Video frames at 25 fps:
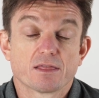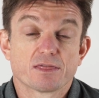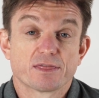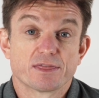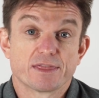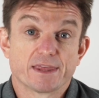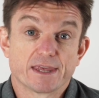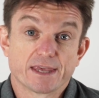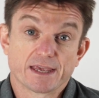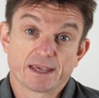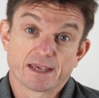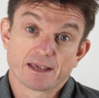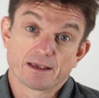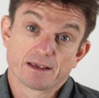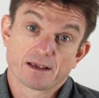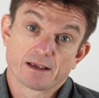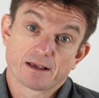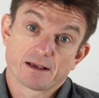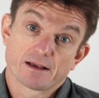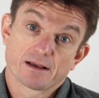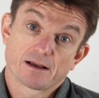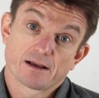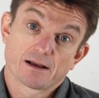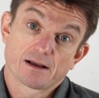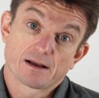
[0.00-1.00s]
the
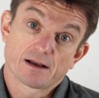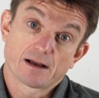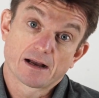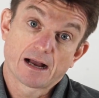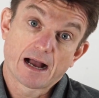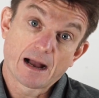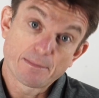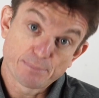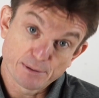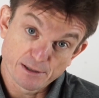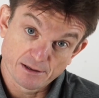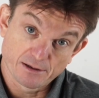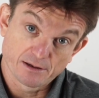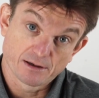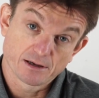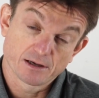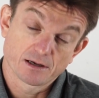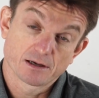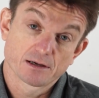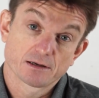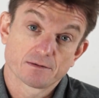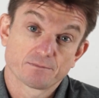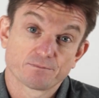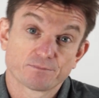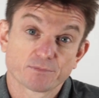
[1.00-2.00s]
upper
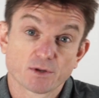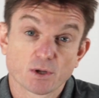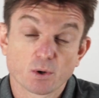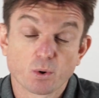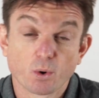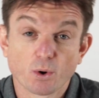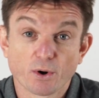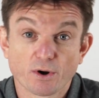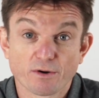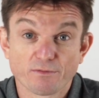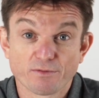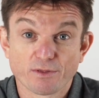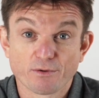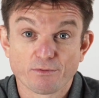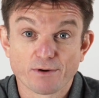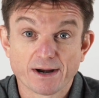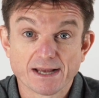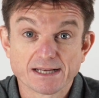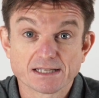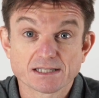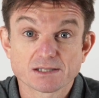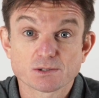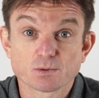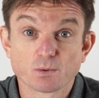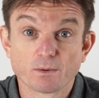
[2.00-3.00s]
quarter of the
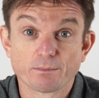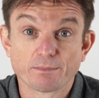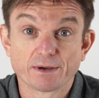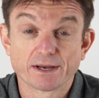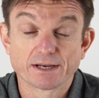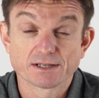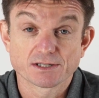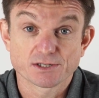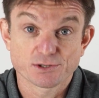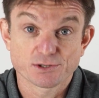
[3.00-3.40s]
race swim in a